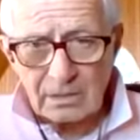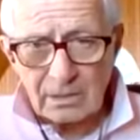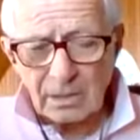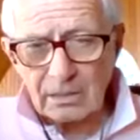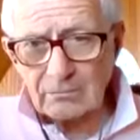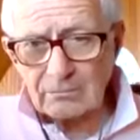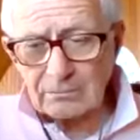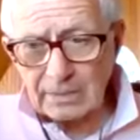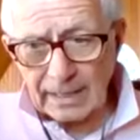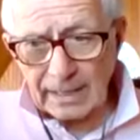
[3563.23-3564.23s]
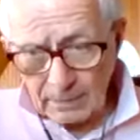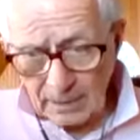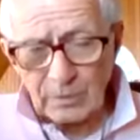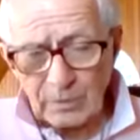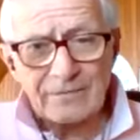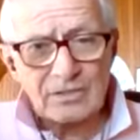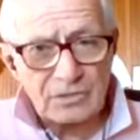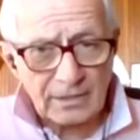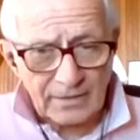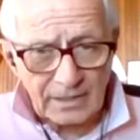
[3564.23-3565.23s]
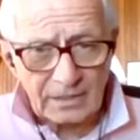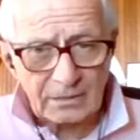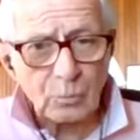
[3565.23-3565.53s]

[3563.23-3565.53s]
And we have to start thinking